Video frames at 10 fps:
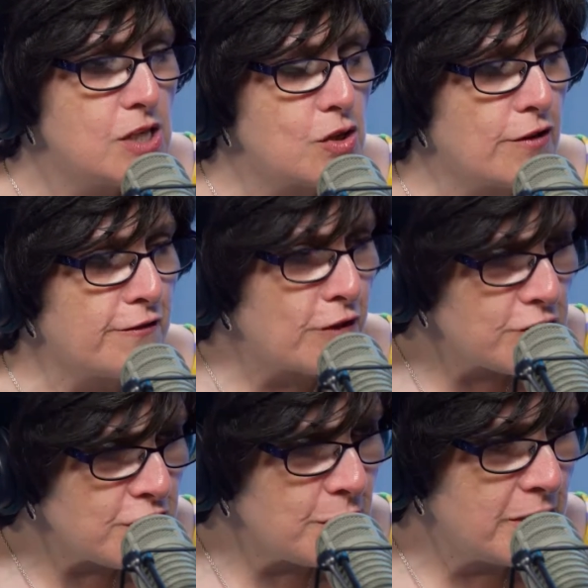So the
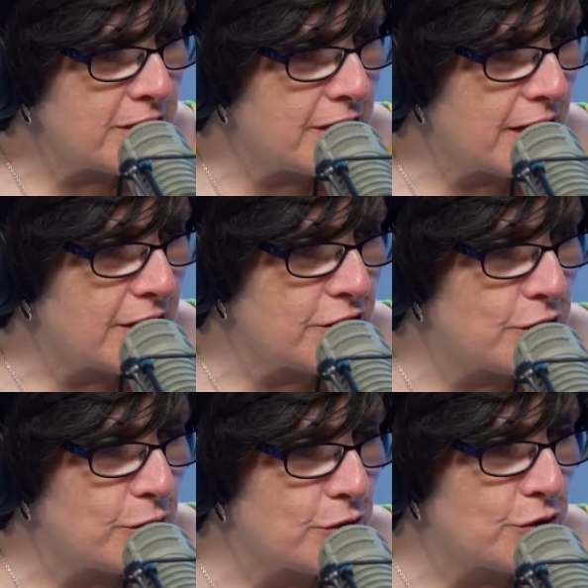first thing we decided to
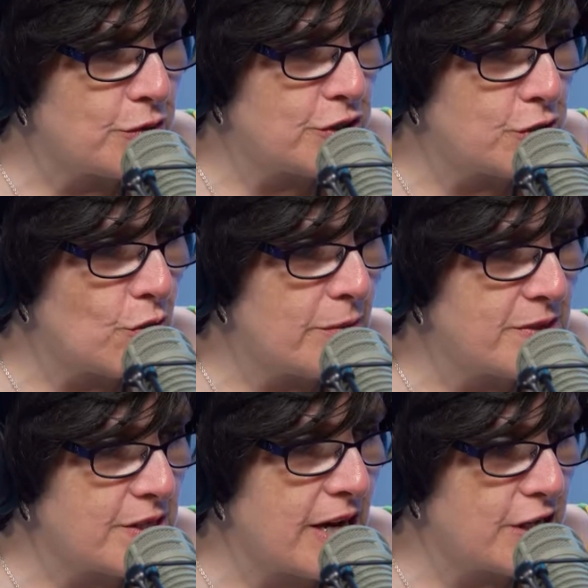do was restore
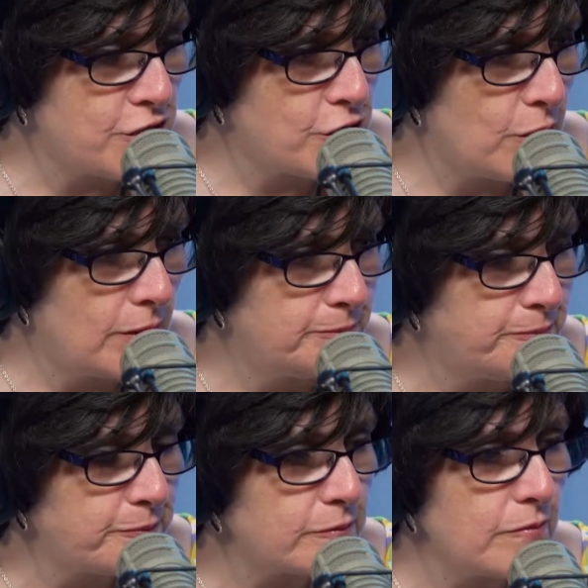Messiah Yeshua.
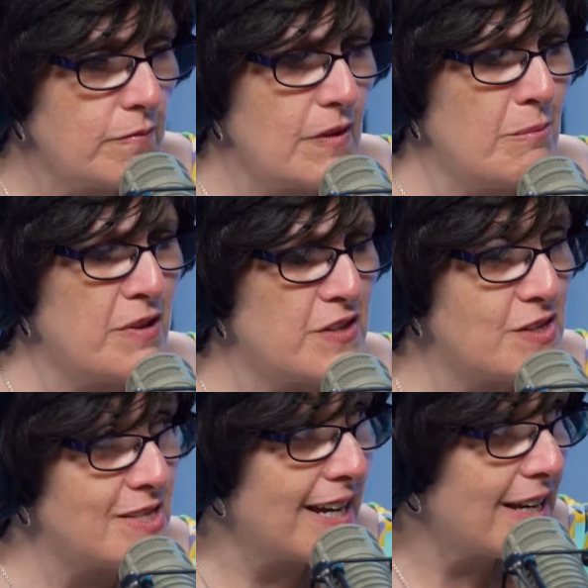But the
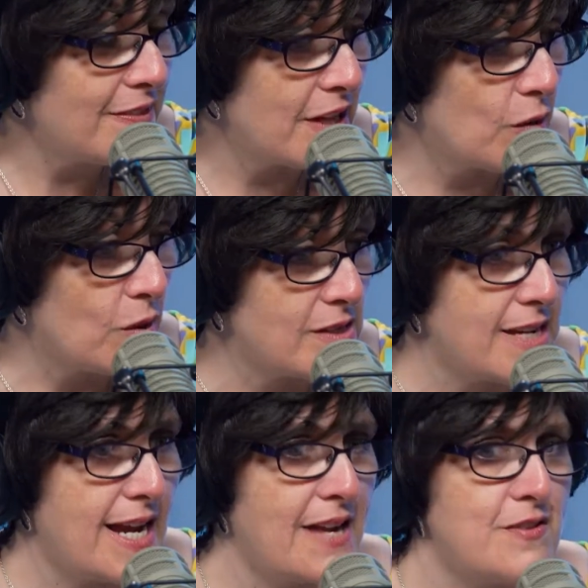second thing was
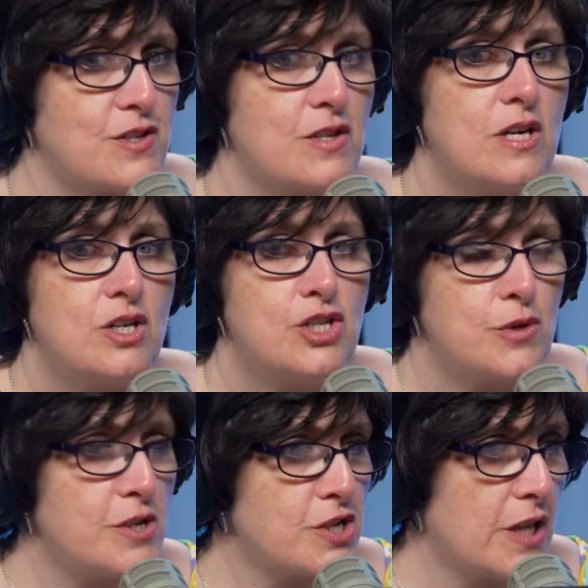I had this
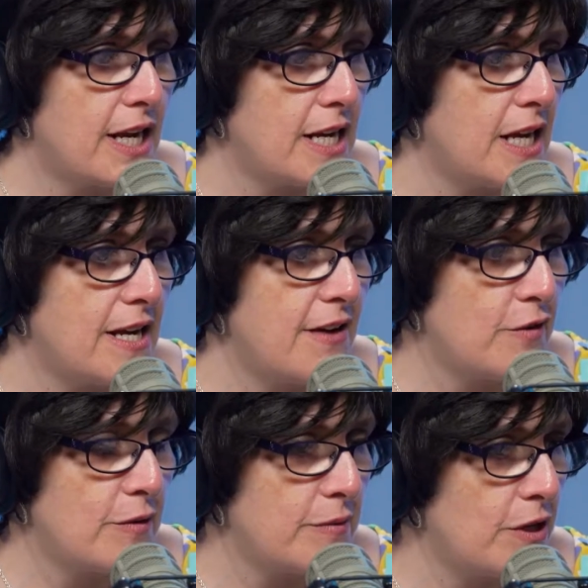Jewish lady. I'd
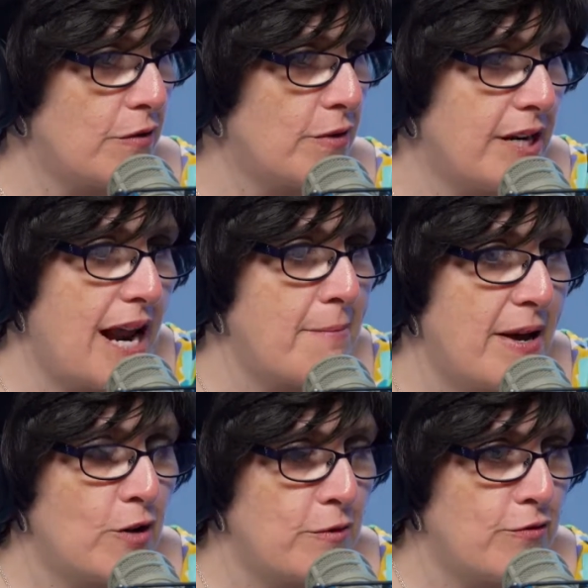never, not
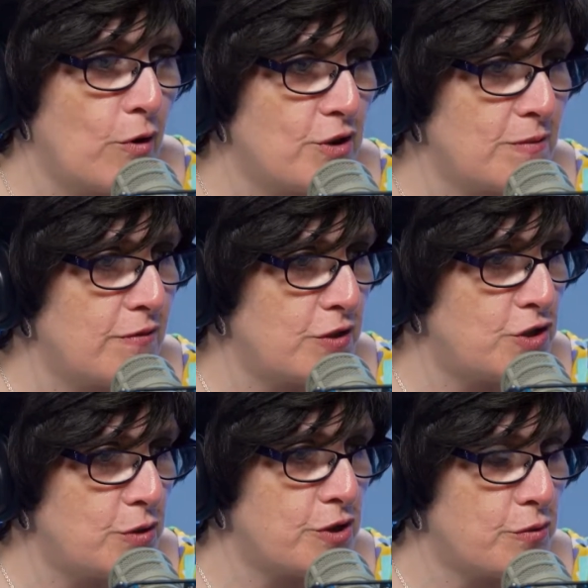met her before. Some of us
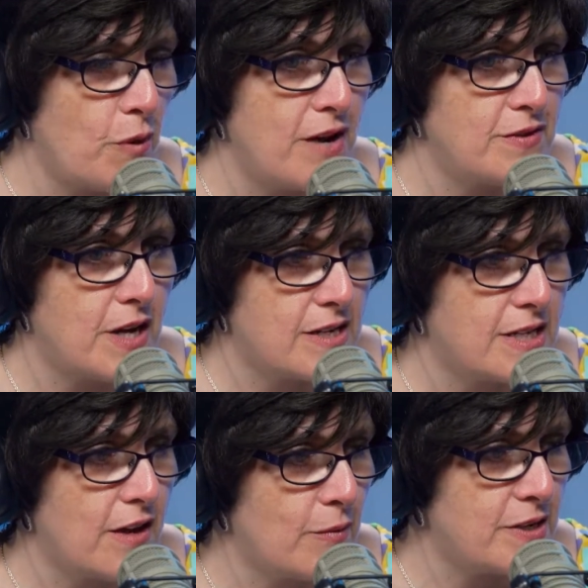Jewish wives got
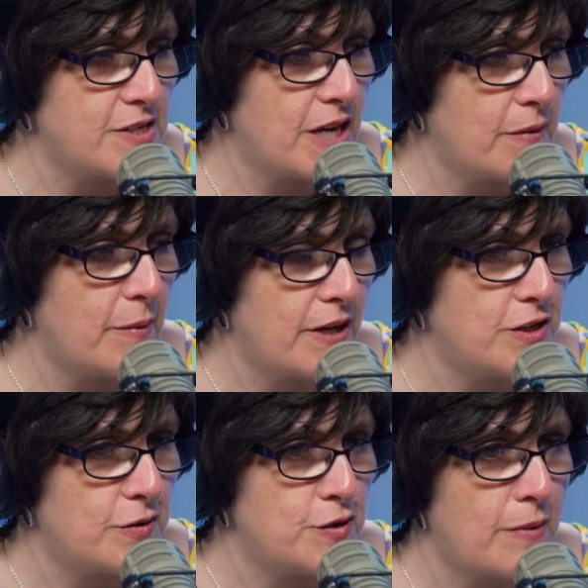together. We decided we want to
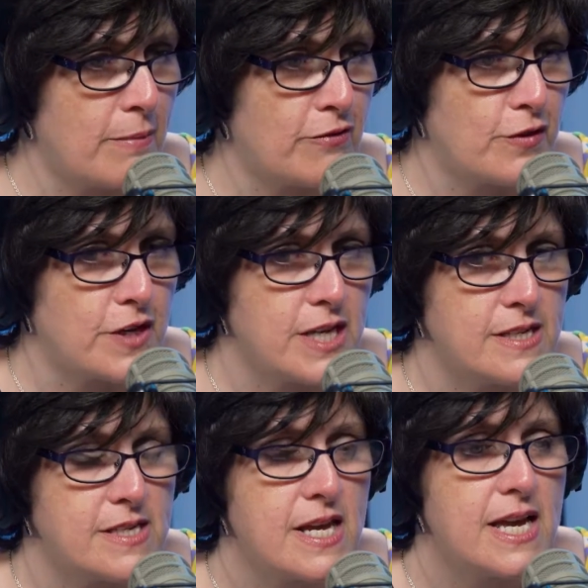do this Bible for the
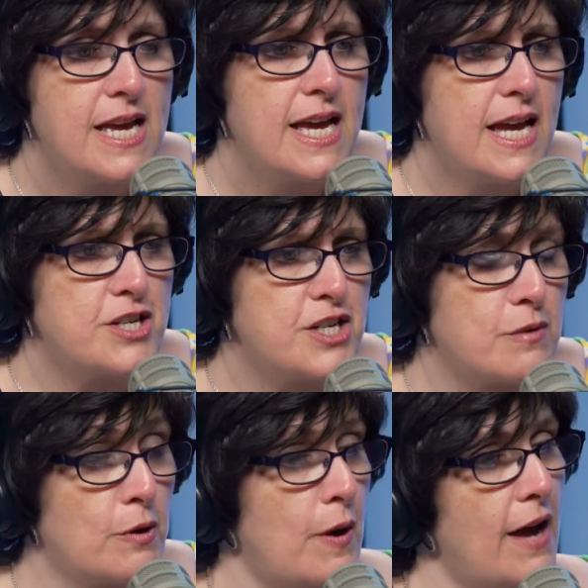kids. And she
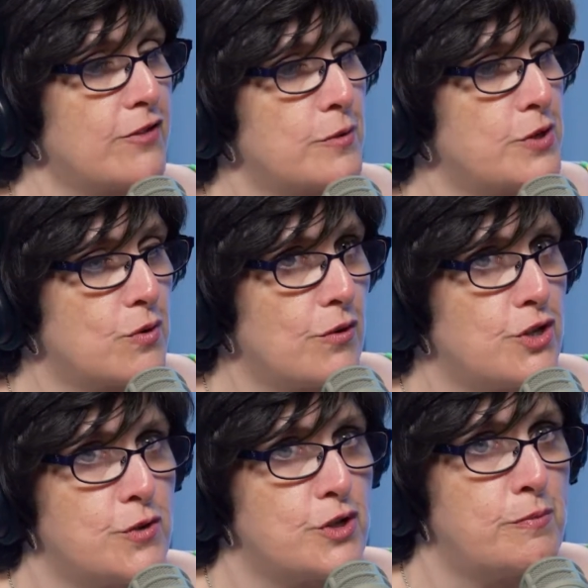said, well, you have to restore the
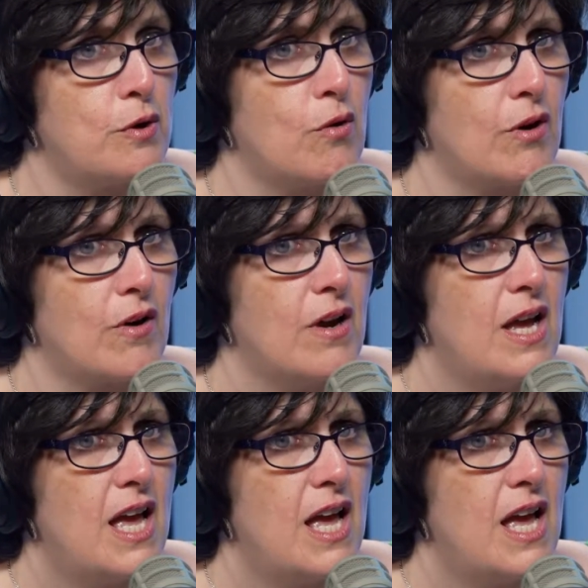Jewish book order.